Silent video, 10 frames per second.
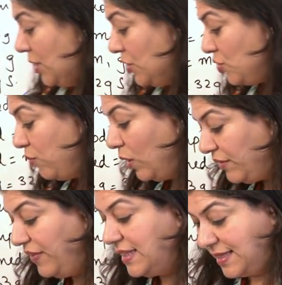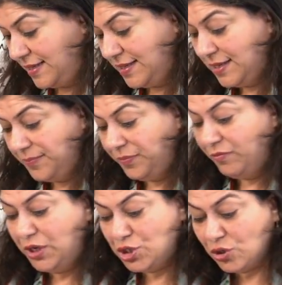So what we did,
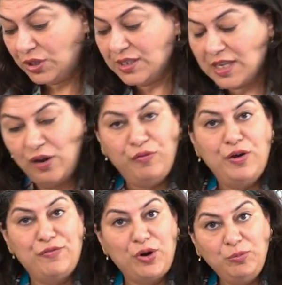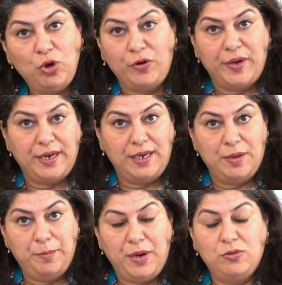we took the sulfur from the organic
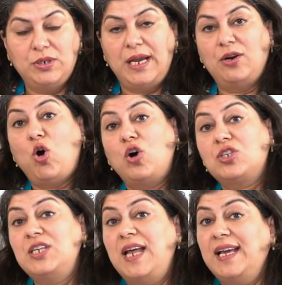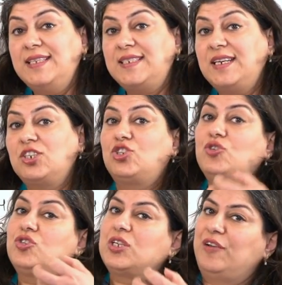compound and oxidized it
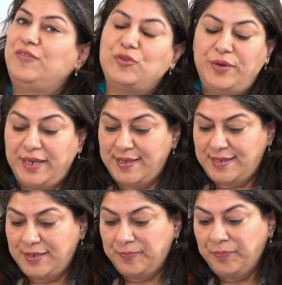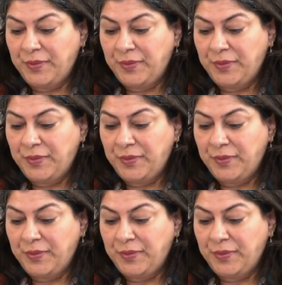to sulfuric acid.